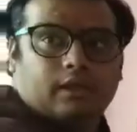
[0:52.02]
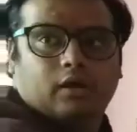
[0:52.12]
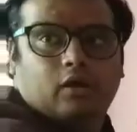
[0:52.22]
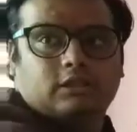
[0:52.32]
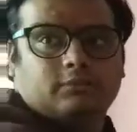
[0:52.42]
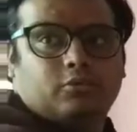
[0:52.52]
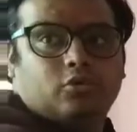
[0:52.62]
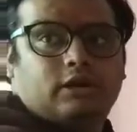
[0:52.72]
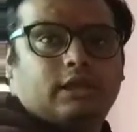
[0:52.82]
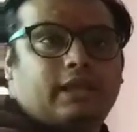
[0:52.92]
on the
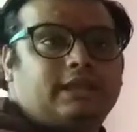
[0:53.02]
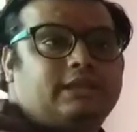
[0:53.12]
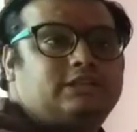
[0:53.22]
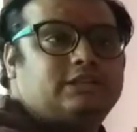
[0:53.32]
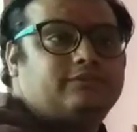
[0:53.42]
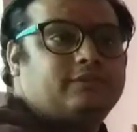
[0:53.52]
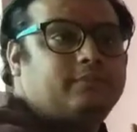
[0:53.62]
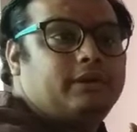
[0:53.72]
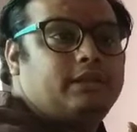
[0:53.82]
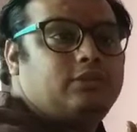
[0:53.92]
board, each and
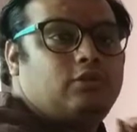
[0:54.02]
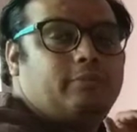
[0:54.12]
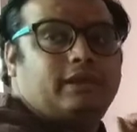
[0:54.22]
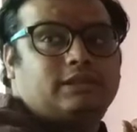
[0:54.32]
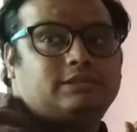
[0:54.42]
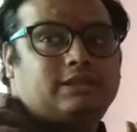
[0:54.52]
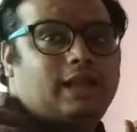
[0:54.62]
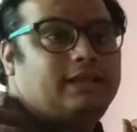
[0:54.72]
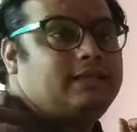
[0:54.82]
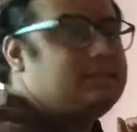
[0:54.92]
everybody, you will be understanding